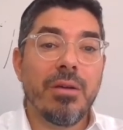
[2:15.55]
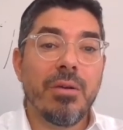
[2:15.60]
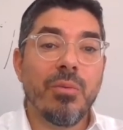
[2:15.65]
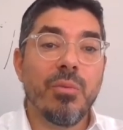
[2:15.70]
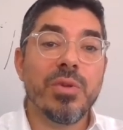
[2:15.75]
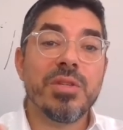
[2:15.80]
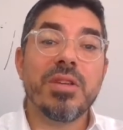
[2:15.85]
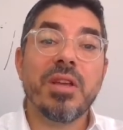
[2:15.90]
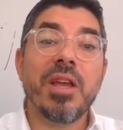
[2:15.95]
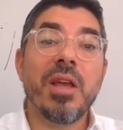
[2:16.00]

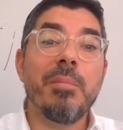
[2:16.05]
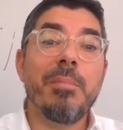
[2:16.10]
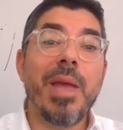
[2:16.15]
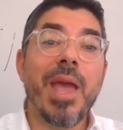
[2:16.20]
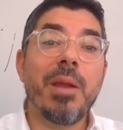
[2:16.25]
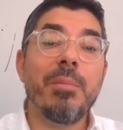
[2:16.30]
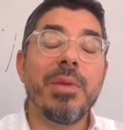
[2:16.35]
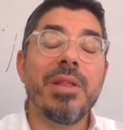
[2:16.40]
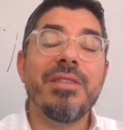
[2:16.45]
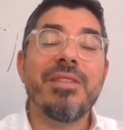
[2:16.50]
was a
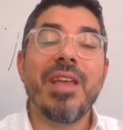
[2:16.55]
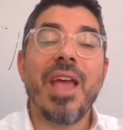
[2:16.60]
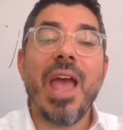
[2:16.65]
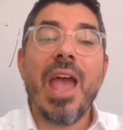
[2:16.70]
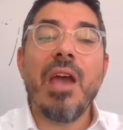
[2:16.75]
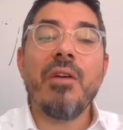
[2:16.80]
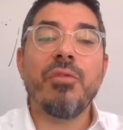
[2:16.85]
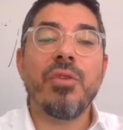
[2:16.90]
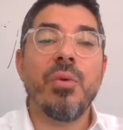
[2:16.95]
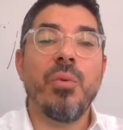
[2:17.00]
commandment to
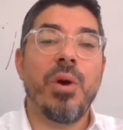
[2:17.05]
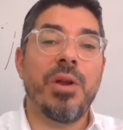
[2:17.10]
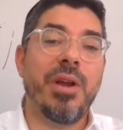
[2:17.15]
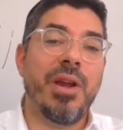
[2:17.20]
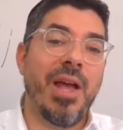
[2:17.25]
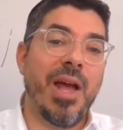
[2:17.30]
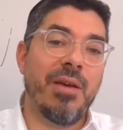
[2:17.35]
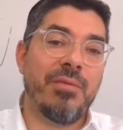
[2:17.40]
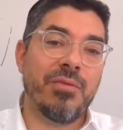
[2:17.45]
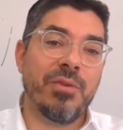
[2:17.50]
everyone in
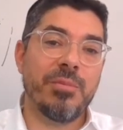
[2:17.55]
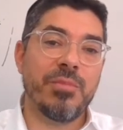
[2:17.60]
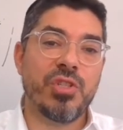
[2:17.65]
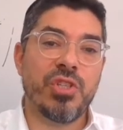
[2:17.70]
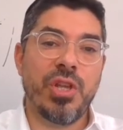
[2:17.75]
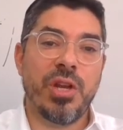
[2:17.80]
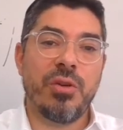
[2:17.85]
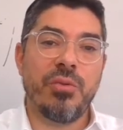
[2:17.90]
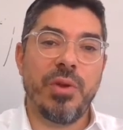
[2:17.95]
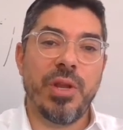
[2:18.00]
Avram's
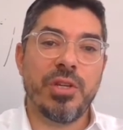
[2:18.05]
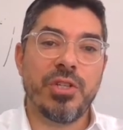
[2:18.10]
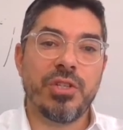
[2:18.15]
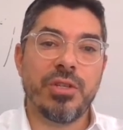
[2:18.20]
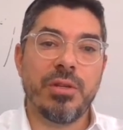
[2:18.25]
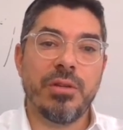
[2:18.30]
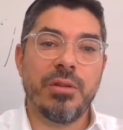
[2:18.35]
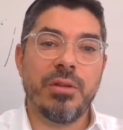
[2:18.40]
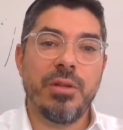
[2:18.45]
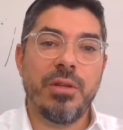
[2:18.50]
generation.
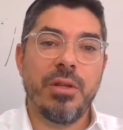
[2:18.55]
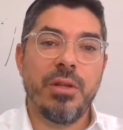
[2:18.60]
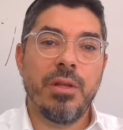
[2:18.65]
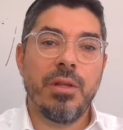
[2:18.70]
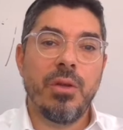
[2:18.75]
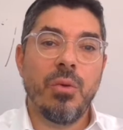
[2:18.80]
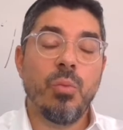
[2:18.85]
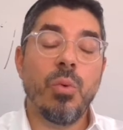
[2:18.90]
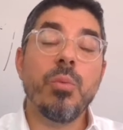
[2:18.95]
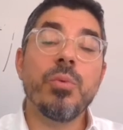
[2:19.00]

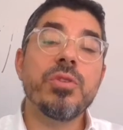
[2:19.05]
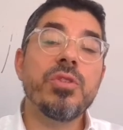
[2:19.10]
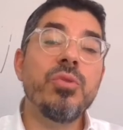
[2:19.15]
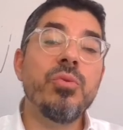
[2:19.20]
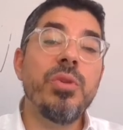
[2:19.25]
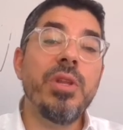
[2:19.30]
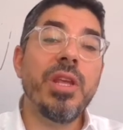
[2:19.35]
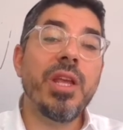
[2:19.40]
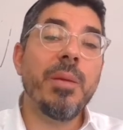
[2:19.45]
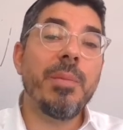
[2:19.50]
What was
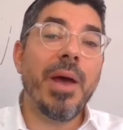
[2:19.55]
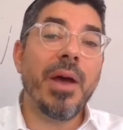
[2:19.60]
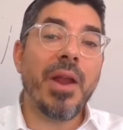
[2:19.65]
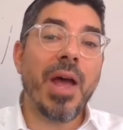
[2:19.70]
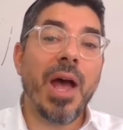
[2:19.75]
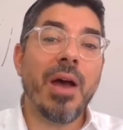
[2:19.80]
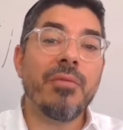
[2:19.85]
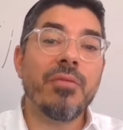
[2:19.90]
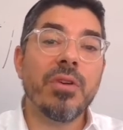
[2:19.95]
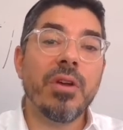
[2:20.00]
unique about
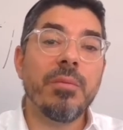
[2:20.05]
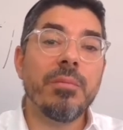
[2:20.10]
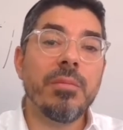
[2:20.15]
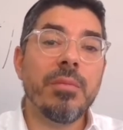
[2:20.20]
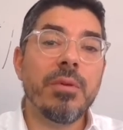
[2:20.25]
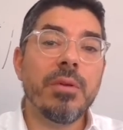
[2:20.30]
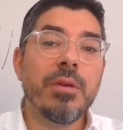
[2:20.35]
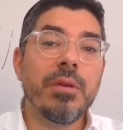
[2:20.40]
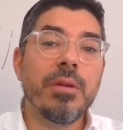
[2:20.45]
Avram